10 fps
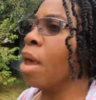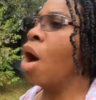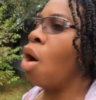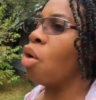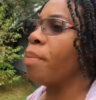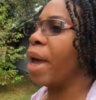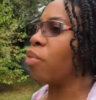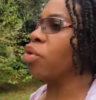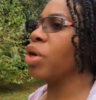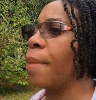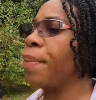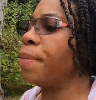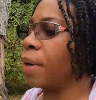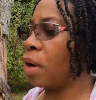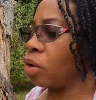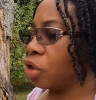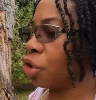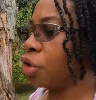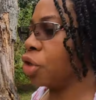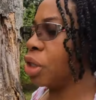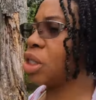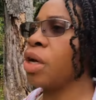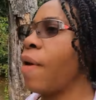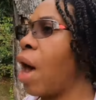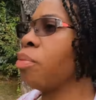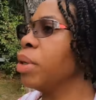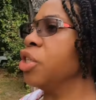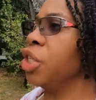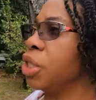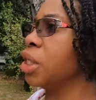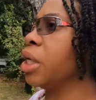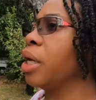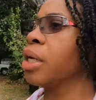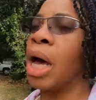hold back. When you got people that only show you the good stuff, I don't believe shit they say.